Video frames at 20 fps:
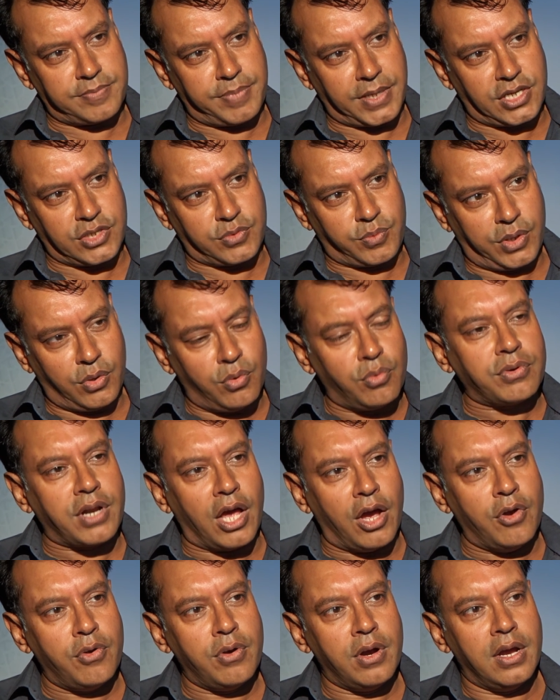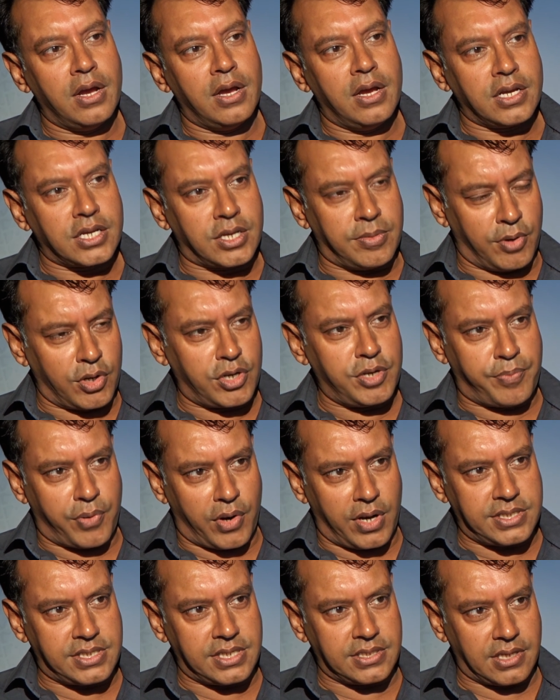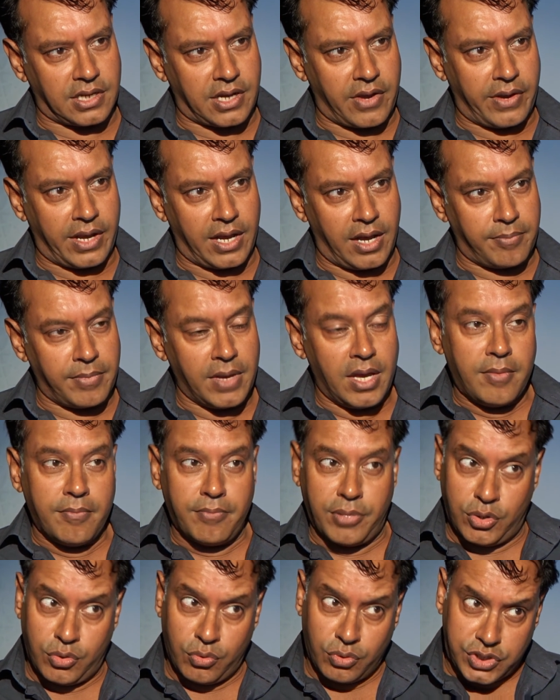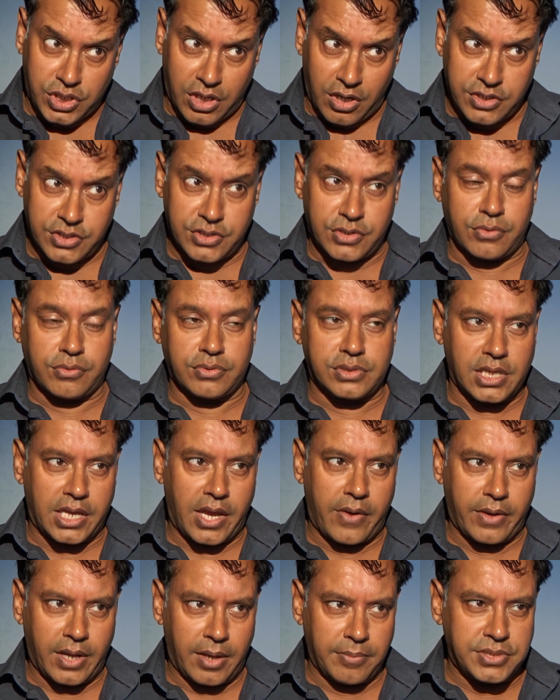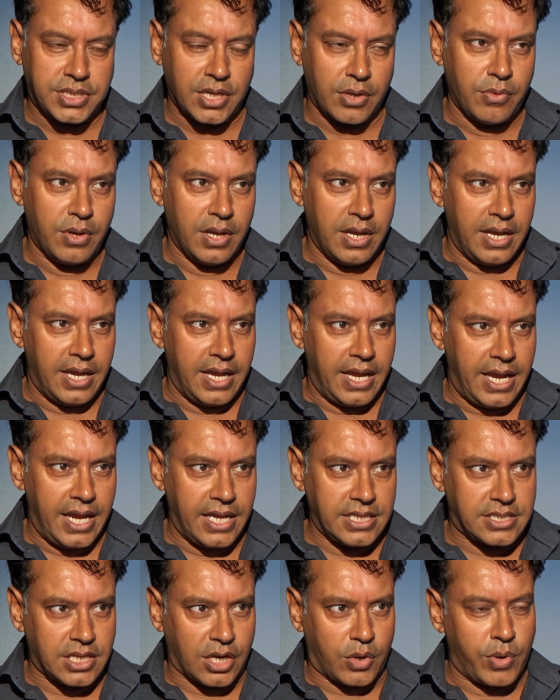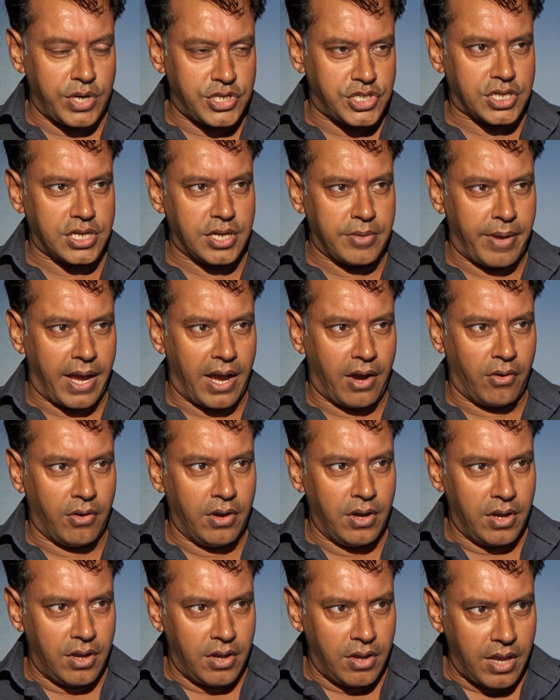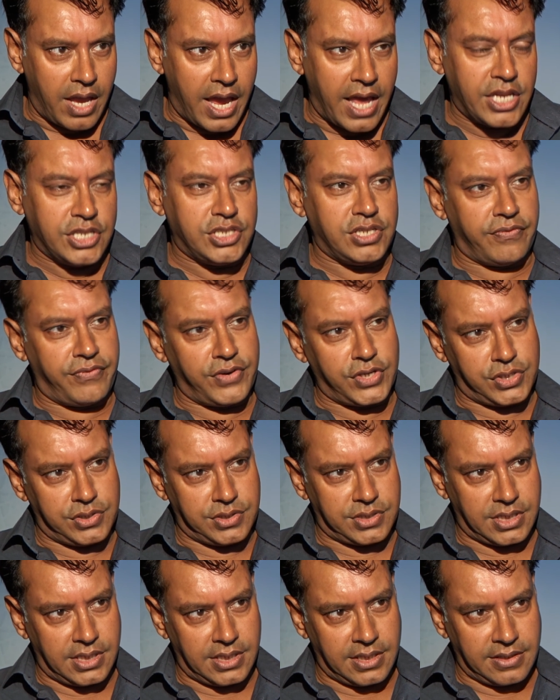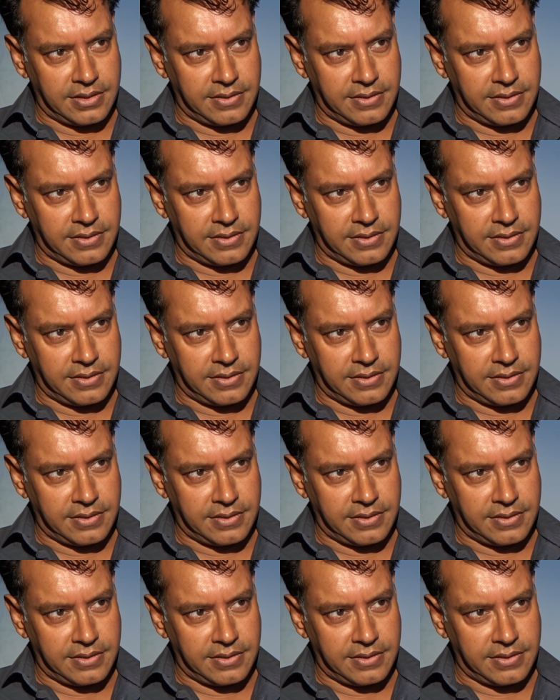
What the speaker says: Because we all know commodity prices are going up, but your charges are also going up. So it's a question about energy efficiency.